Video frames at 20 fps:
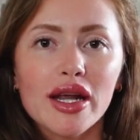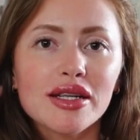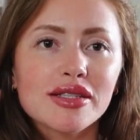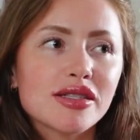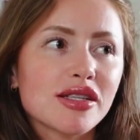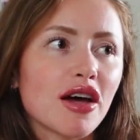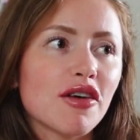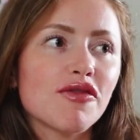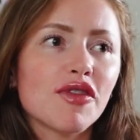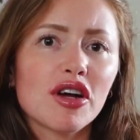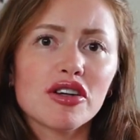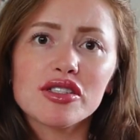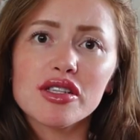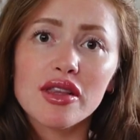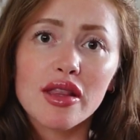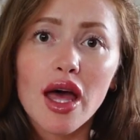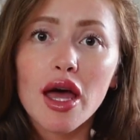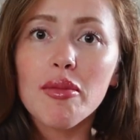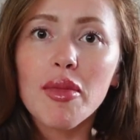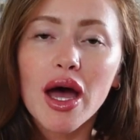It's not fair to
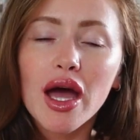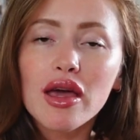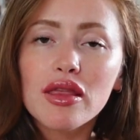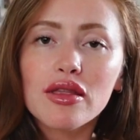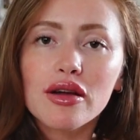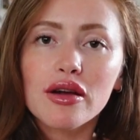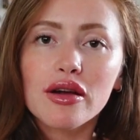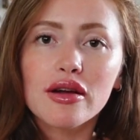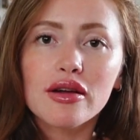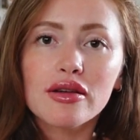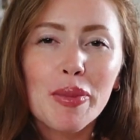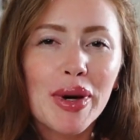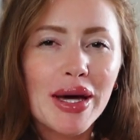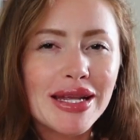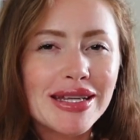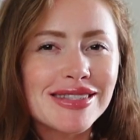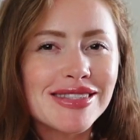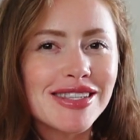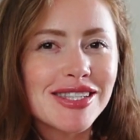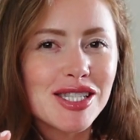them either. But
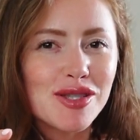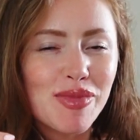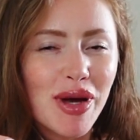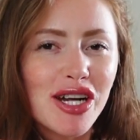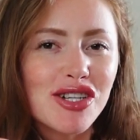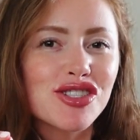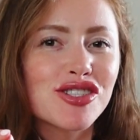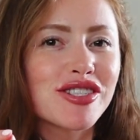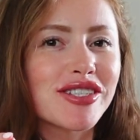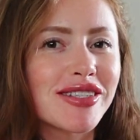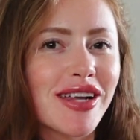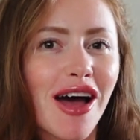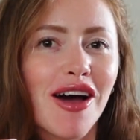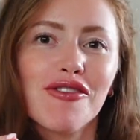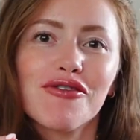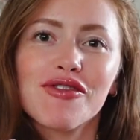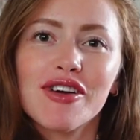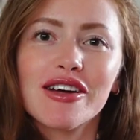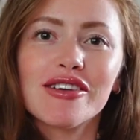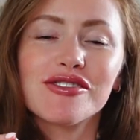it's especially
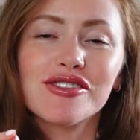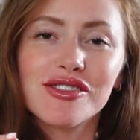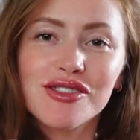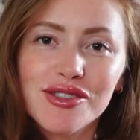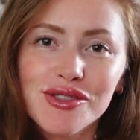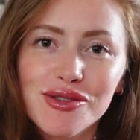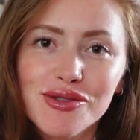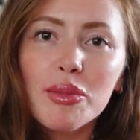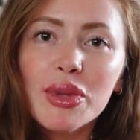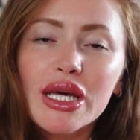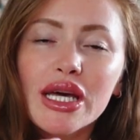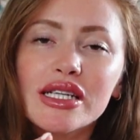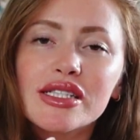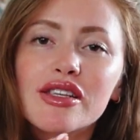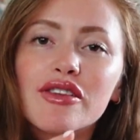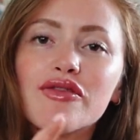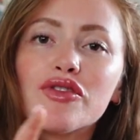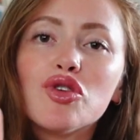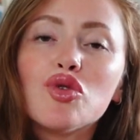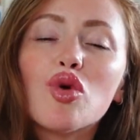not fair to you because
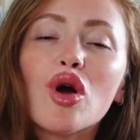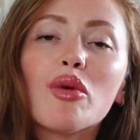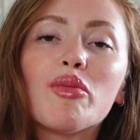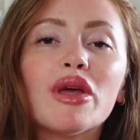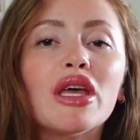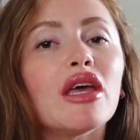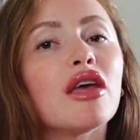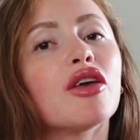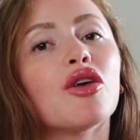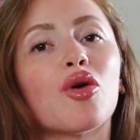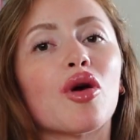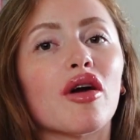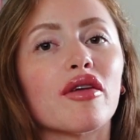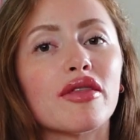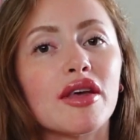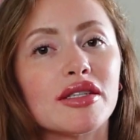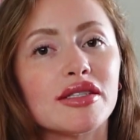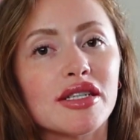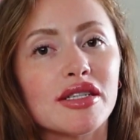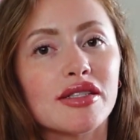if you are being your
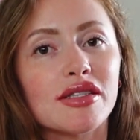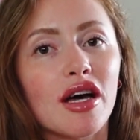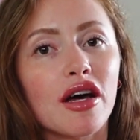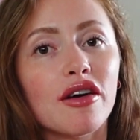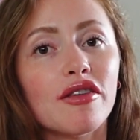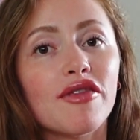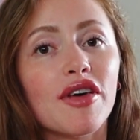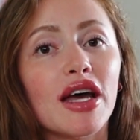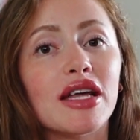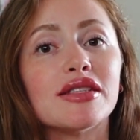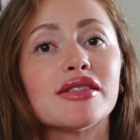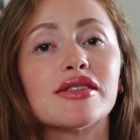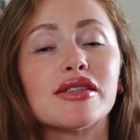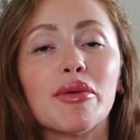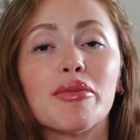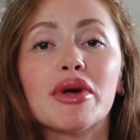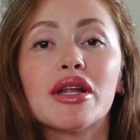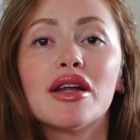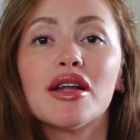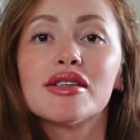authentic self and
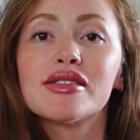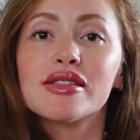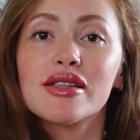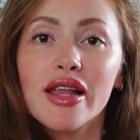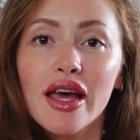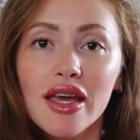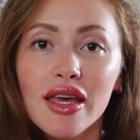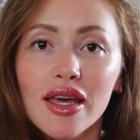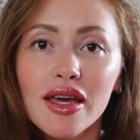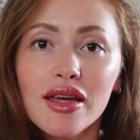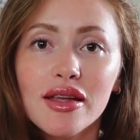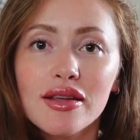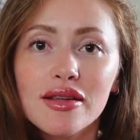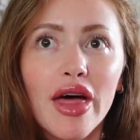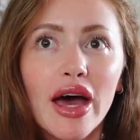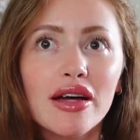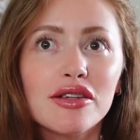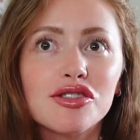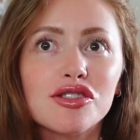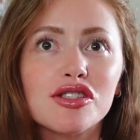somebody doesn't like it,
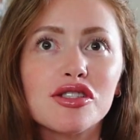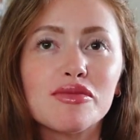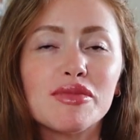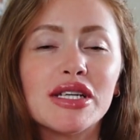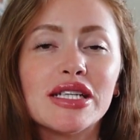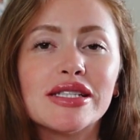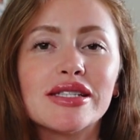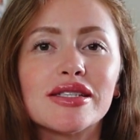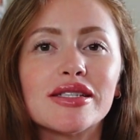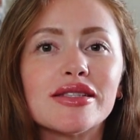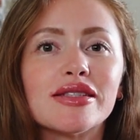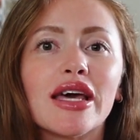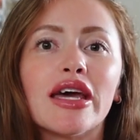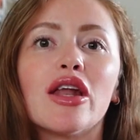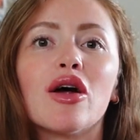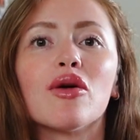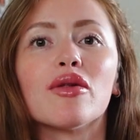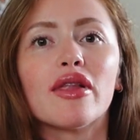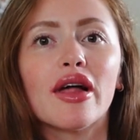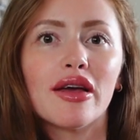that just means that they
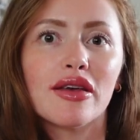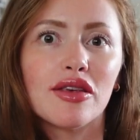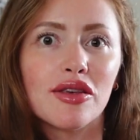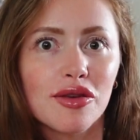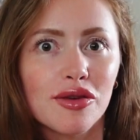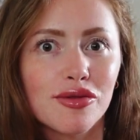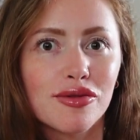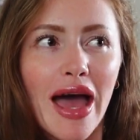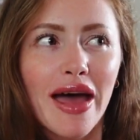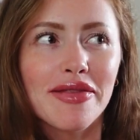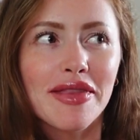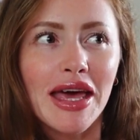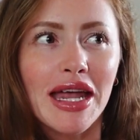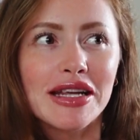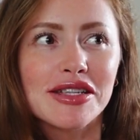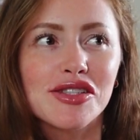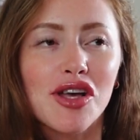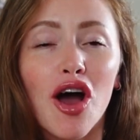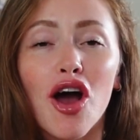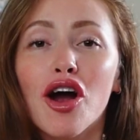don't like you. And that
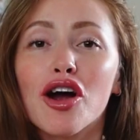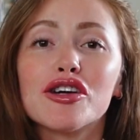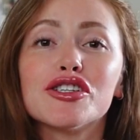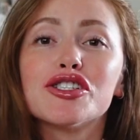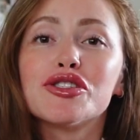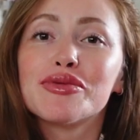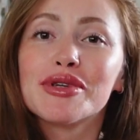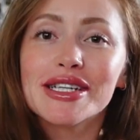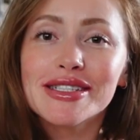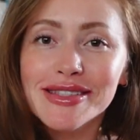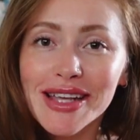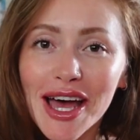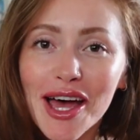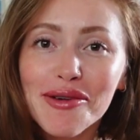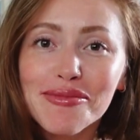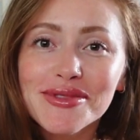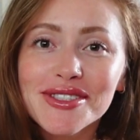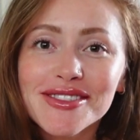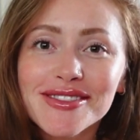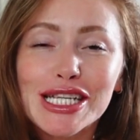is hard to
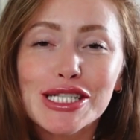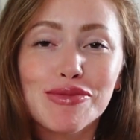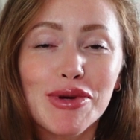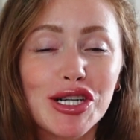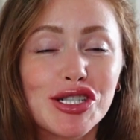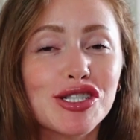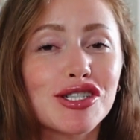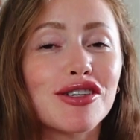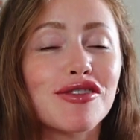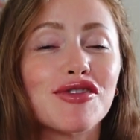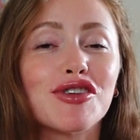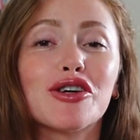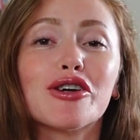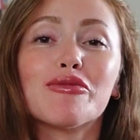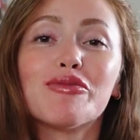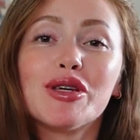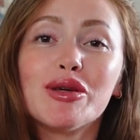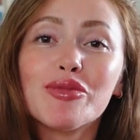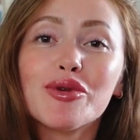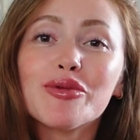accept, especially if you're a
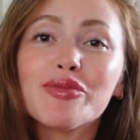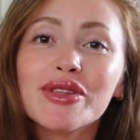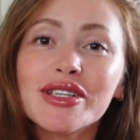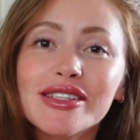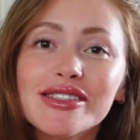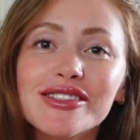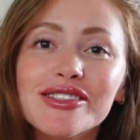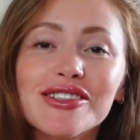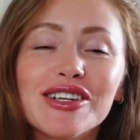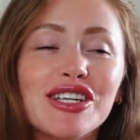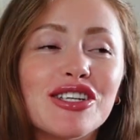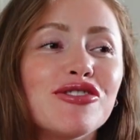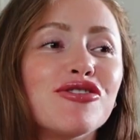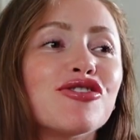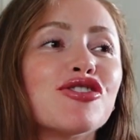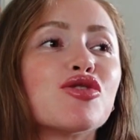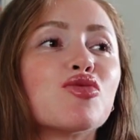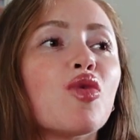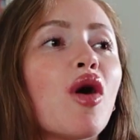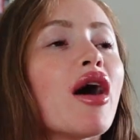people pleaser and you
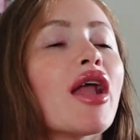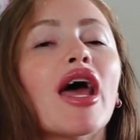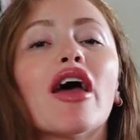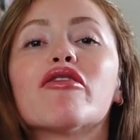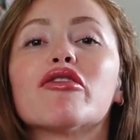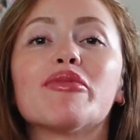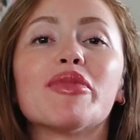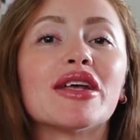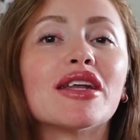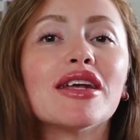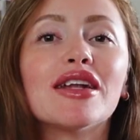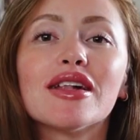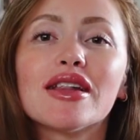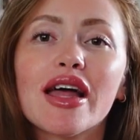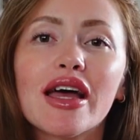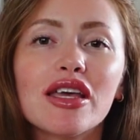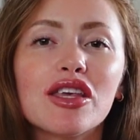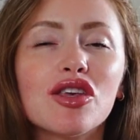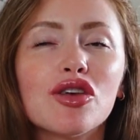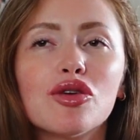just want everybody to
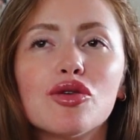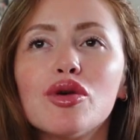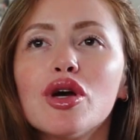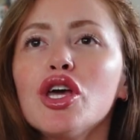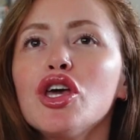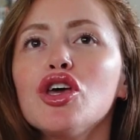like you.